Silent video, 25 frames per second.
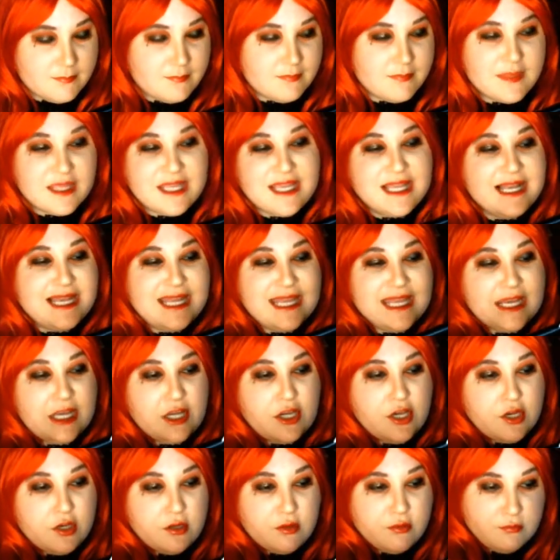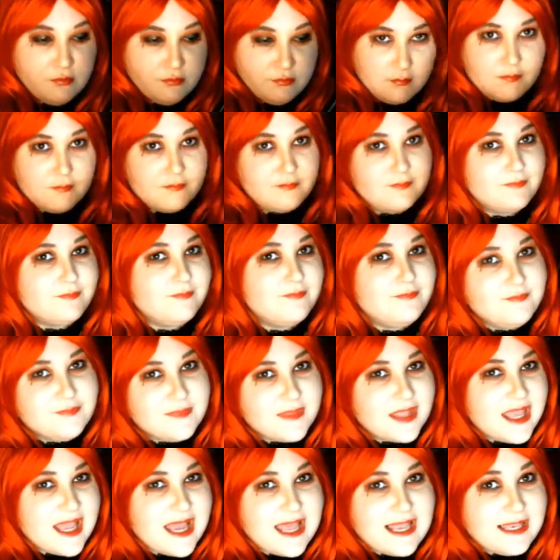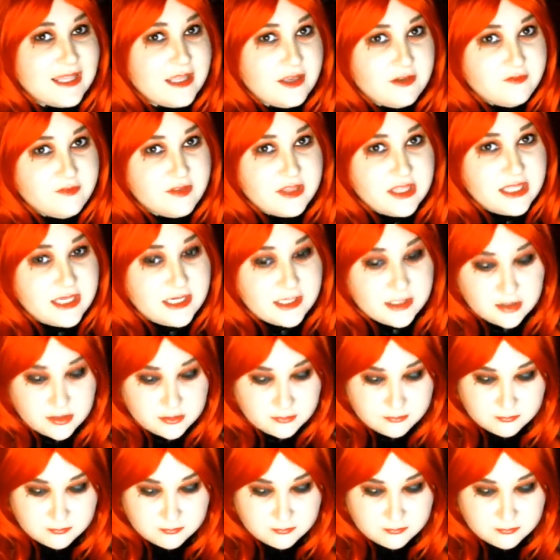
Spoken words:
Glitter. I love glitter.